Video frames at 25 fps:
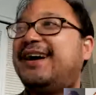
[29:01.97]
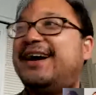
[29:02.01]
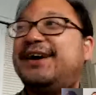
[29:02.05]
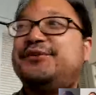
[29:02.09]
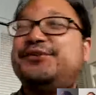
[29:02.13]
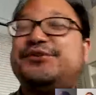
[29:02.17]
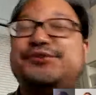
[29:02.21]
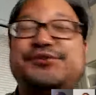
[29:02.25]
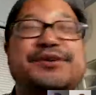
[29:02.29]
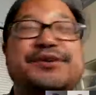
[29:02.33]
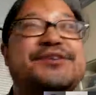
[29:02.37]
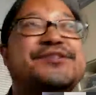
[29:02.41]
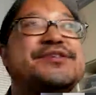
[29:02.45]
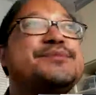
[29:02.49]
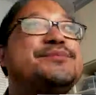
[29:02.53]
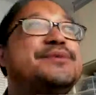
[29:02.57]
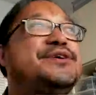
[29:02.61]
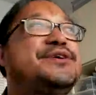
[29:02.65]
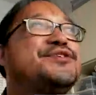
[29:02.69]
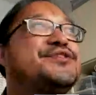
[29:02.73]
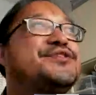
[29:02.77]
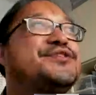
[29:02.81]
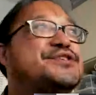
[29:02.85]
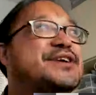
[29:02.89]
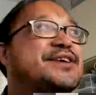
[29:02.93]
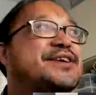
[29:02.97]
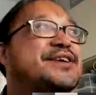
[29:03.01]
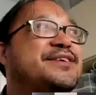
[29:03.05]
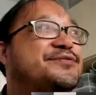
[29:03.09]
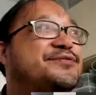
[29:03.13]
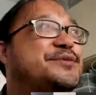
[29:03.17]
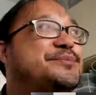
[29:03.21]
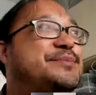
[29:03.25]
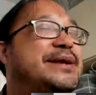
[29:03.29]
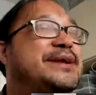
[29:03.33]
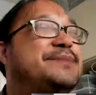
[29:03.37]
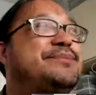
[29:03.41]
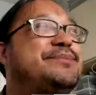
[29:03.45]
was doing some research
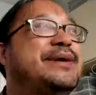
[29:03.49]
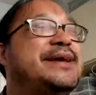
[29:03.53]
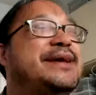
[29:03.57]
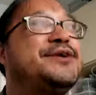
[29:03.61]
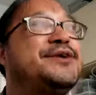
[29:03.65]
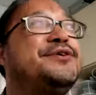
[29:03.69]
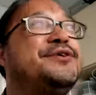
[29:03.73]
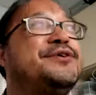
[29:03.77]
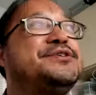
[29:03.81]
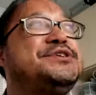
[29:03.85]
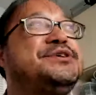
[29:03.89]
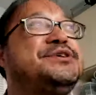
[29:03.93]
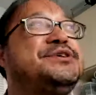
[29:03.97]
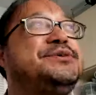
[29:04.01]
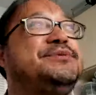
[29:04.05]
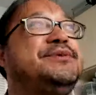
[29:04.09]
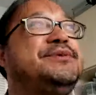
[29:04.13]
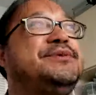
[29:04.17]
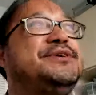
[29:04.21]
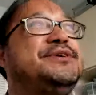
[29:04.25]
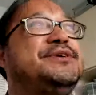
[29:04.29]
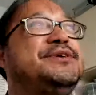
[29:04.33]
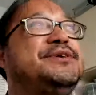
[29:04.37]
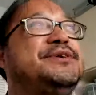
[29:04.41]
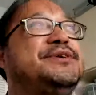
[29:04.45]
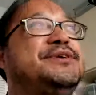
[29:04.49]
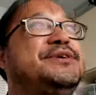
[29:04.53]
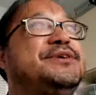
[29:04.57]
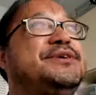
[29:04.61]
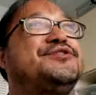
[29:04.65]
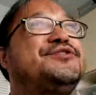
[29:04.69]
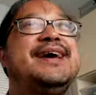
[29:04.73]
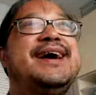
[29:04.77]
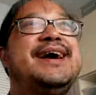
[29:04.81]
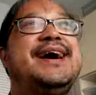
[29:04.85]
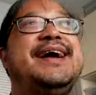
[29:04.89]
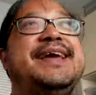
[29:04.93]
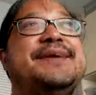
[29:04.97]
for pedagogy
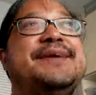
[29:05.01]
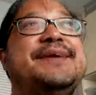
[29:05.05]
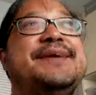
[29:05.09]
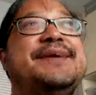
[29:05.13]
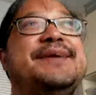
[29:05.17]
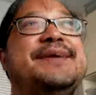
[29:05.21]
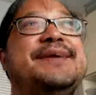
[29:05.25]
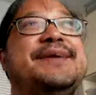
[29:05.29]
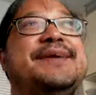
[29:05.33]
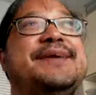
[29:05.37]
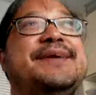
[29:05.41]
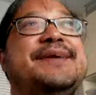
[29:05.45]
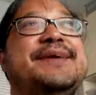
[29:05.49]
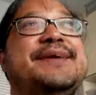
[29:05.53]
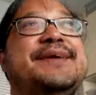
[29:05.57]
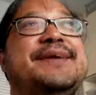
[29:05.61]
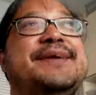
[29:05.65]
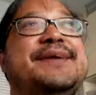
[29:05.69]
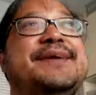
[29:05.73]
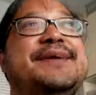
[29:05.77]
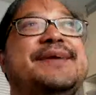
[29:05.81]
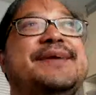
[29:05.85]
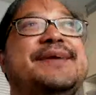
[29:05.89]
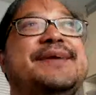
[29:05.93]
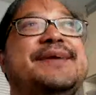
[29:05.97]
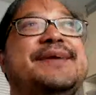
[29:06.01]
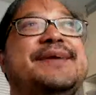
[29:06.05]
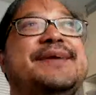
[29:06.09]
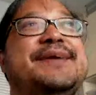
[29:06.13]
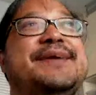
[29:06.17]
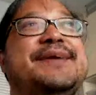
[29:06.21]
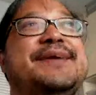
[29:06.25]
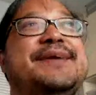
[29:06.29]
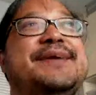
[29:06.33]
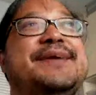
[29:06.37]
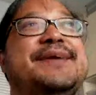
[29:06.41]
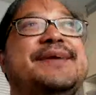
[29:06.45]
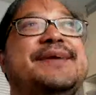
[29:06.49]
research too. Back in the
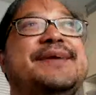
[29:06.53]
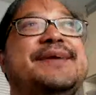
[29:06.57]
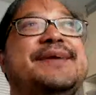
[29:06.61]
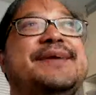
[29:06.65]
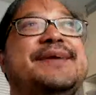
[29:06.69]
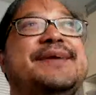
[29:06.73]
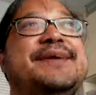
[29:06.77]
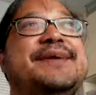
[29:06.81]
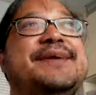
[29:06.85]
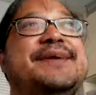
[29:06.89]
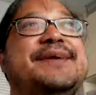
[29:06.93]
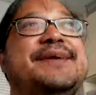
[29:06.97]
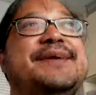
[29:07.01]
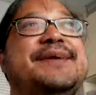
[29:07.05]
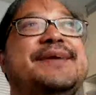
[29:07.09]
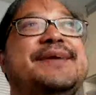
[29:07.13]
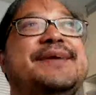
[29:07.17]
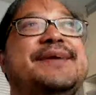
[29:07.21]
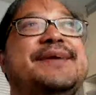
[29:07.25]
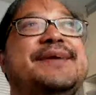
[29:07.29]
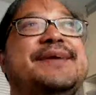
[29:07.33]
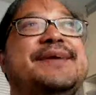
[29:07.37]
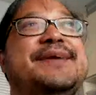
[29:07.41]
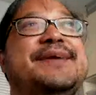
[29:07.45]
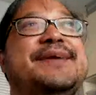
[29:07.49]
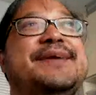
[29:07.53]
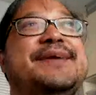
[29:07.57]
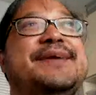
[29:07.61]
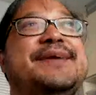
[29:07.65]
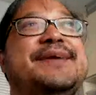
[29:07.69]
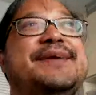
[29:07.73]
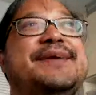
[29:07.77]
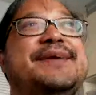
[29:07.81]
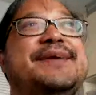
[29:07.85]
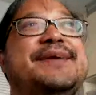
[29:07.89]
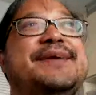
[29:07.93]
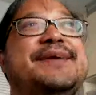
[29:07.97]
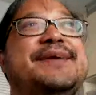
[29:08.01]
1800s, before
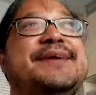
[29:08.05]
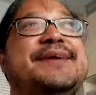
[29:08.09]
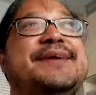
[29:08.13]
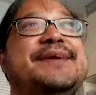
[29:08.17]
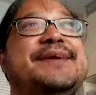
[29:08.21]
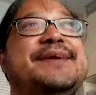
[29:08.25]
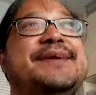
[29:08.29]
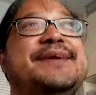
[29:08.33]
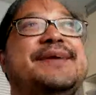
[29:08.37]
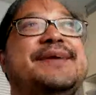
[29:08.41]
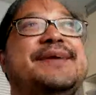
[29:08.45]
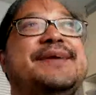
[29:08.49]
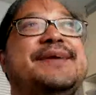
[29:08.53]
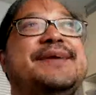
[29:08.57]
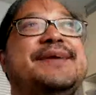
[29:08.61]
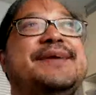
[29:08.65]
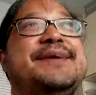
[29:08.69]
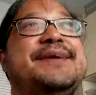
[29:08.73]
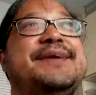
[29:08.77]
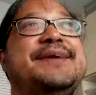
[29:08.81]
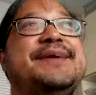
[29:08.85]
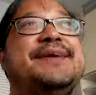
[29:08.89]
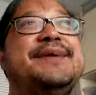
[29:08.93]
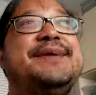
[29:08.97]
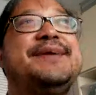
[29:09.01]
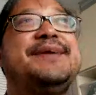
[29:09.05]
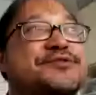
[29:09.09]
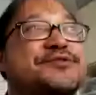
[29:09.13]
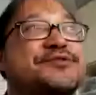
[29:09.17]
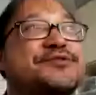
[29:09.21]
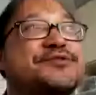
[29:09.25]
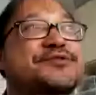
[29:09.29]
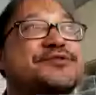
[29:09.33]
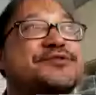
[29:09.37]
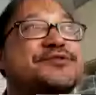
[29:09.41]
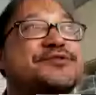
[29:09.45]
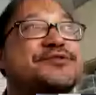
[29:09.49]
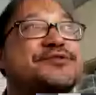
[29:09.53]
you picked up an
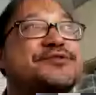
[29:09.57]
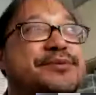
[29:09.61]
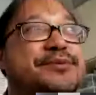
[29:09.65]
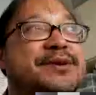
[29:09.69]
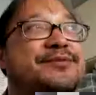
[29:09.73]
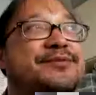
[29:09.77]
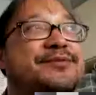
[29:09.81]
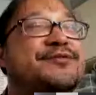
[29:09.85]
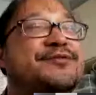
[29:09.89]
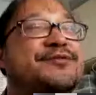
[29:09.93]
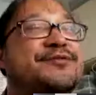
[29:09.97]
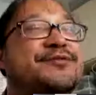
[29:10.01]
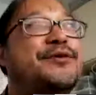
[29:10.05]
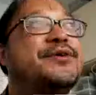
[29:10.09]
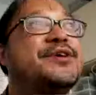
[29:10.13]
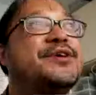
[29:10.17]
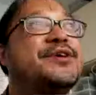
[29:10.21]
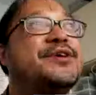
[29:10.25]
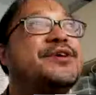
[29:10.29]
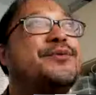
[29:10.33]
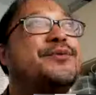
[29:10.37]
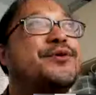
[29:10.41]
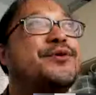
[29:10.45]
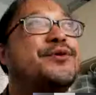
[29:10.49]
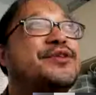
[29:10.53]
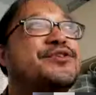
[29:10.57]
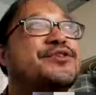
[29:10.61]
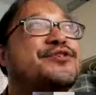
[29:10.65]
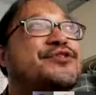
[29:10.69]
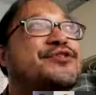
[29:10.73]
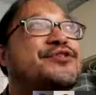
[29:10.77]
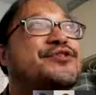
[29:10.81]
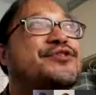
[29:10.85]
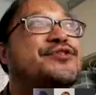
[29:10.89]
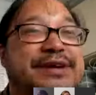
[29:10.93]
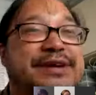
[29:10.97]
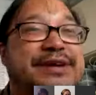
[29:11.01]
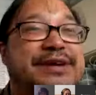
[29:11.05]
instrument, people would focus more on
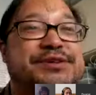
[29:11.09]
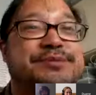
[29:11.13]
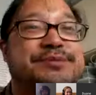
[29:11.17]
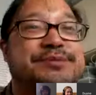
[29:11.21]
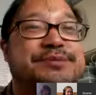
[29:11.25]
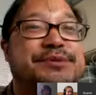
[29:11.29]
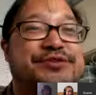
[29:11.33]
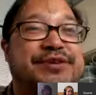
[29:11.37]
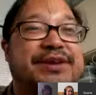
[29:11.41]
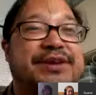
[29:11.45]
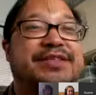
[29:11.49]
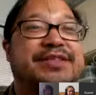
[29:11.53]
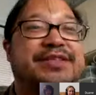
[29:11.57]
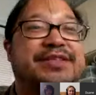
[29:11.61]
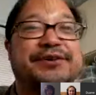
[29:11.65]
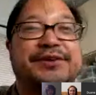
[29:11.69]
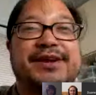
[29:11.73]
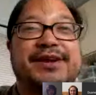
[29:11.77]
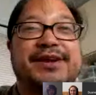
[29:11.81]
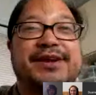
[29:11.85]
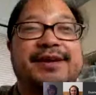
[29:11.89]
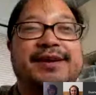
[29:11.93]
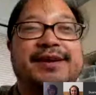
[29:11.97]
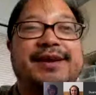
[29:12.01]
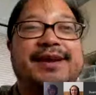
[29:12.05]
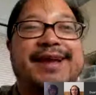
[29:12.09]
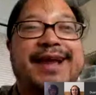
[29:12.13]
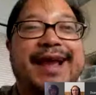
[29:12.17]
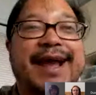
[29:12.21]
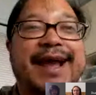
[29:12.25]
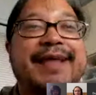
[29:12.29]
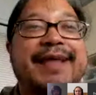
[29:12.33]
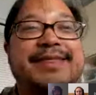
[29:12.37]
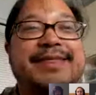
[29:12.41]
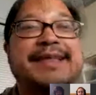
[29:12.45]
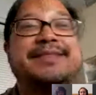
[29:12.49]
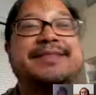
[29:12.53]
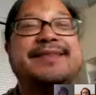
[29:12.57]
solfege and music theory,
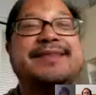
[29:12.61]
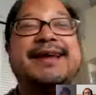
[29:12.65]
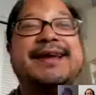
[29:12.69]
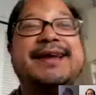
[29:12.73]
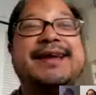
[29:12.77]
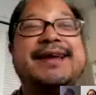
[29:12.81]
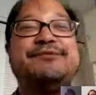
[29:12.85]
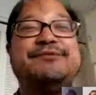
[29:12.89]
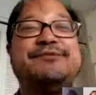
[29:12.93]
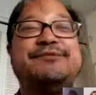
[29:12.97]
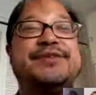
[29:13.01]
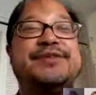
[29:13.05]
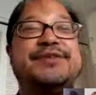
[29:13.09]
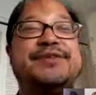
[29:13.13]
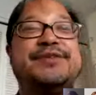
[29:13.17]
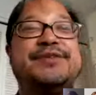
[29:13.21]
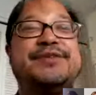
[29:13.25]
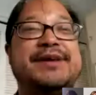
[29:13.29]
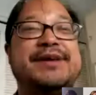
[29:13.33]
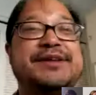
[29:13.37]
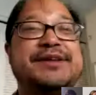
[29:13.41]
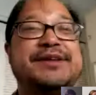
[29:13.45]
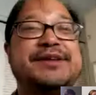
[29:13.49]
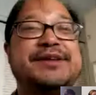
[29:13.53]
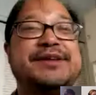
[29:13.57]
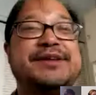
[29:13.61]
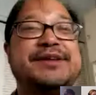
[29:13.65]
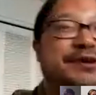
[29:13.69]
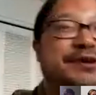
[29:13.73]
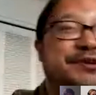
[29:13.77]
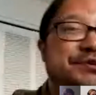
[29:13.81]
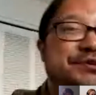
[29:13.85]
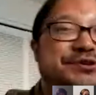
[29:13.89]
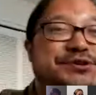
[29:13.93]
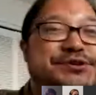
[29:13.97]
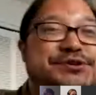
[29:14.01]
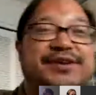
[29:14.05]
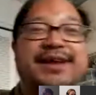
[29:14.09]
and then they'd give you the instrument of your
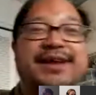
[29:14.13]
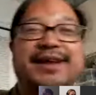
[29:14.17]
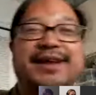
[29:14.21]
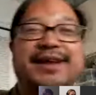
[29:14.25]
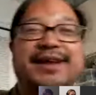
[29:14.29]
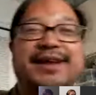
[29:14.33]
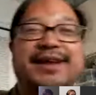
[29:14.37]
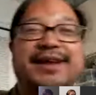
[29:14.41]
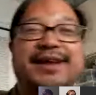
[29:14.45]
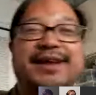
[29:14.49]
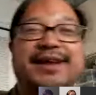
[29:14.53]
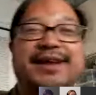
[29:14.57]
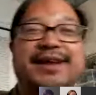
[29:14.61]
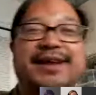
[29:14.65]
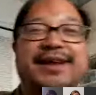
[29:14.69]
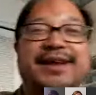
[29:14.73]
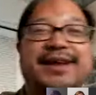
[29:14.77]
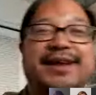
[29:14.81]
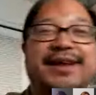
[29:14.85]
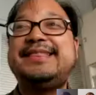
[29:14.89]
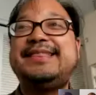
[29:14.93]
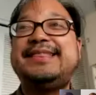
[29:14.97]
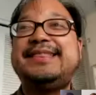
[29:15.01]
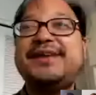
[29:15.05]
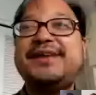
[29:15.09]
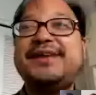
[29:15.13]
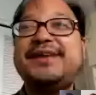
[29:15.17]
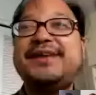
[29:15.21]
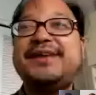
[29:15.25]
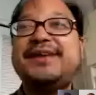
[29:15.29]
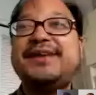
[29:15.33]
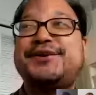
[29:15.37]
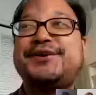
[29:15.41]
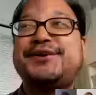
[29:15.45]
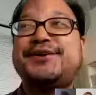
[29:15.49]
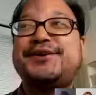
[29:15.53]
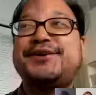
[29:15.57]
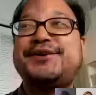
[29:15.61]
choice. I think these days,
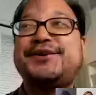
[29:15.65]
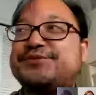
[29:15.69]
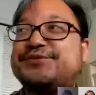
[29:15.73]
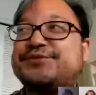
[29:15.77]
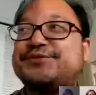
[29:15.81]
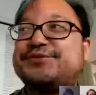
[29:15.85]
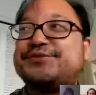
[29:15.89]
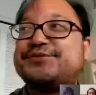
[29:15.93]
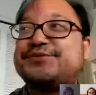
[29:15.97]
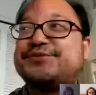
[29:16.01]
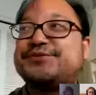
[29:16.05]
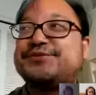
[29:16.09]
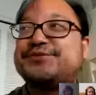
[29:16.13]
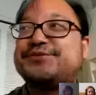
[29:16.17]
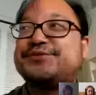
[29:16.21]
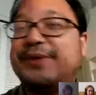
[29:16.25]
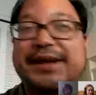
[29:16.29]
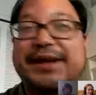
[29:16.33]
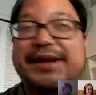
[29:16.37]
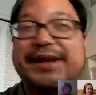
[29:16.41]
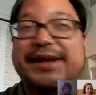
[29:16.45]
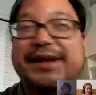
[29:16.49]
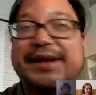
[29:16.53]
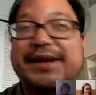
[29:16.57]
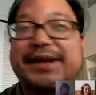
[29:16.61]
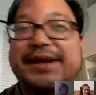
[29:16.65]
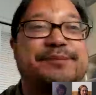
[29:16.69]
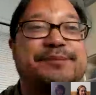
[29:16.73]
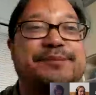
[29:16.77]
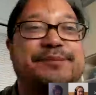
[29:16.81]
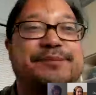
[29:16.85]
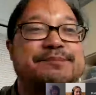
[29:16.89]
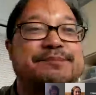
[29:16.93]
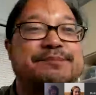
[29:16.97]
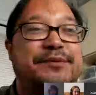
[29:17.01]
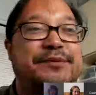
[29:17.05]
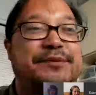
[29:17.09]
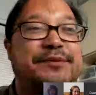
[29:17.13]
I don't know, just because the way it's
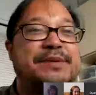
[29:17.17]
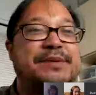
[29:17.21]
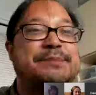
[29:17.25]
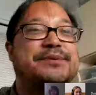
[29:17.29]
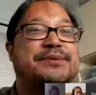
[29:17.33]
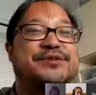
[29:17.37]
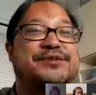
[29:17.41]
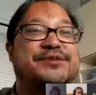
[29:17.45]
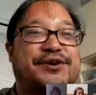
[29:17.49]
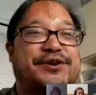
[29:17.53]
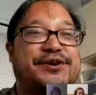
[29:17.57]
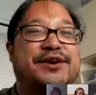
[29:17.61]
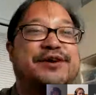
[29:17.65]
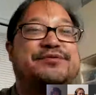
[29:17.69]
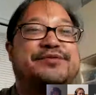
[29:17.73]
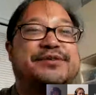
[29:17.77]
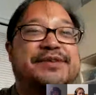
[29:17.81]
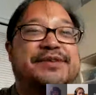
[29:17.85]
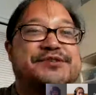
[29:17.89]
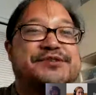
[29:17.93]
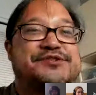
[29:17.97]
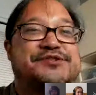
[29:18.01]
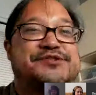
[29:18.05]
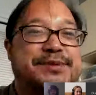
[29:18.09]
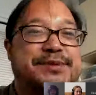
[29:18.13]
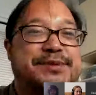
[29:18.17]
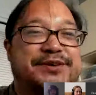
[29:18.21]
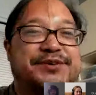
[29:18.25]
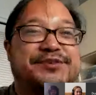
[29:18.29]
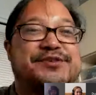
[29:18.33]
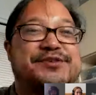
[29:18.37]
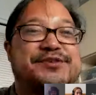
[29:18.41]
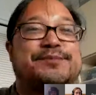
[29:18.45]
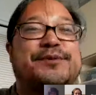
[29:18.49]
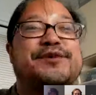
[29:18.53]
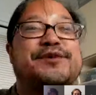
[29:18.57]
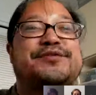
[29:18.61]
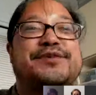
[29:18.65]
taught, most people start off with the
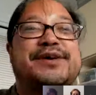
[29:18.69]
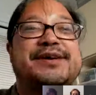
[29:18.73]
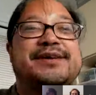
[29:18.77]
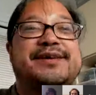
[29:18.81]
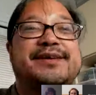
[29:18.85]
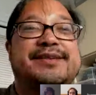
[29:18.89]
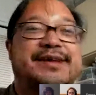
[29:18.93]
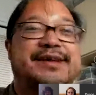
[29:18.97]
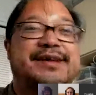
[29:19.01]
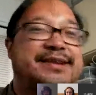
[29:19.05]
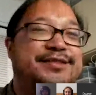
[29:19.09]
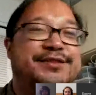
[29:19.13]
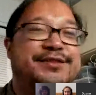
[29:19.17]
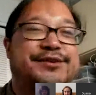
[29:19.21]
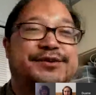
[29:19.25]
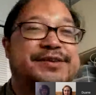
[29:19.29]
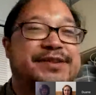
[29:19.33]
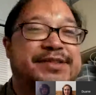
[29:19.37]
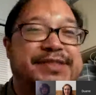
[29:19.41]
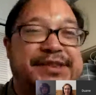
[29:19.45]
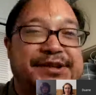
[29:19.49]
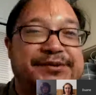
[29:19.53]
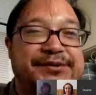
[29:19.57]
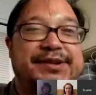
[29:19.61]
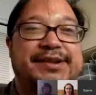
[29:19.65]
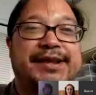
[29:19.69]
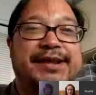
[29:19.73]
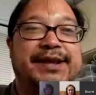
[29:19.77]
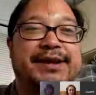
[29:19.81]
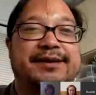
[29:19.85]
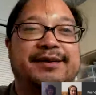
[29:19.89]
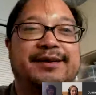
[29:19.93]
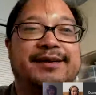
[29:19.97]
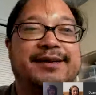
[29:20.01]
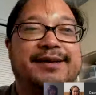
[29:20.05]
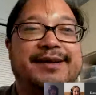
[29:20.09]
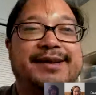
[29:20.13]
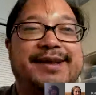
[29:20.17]
instrument because it's more fun, and they learn the
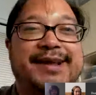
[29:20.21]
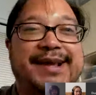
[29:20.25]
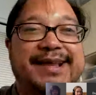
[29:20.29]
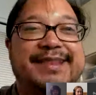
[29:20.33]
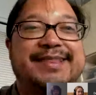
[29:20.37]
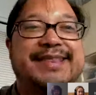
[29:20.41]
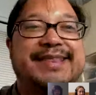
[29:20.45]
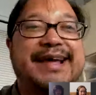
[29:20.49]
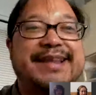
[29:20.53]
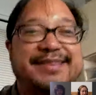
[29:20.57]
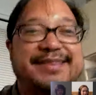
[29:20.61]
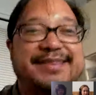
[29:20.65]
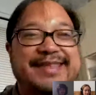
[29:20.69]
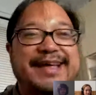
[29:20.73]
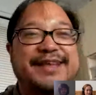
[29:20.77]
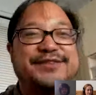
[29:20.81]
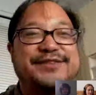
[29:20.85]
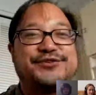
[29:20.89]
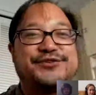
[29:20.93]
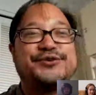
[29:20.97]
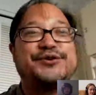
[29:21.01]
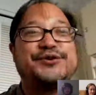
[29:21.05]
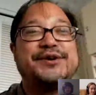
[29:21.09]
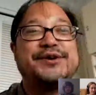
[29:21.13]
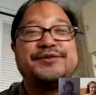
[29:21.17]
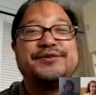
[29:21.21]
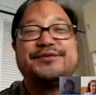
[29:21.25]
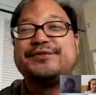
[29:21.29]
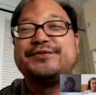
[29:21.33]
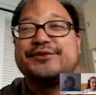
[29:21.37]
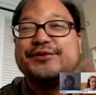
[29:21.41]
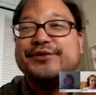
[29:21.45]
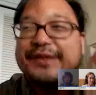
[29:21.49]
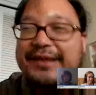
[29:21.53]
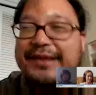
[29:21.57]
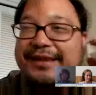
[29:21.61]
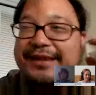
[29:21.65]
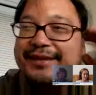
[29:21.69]
theory later. And that
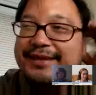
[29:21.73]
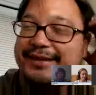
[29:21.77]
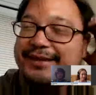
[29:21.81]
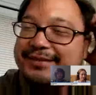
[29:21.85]
sort of,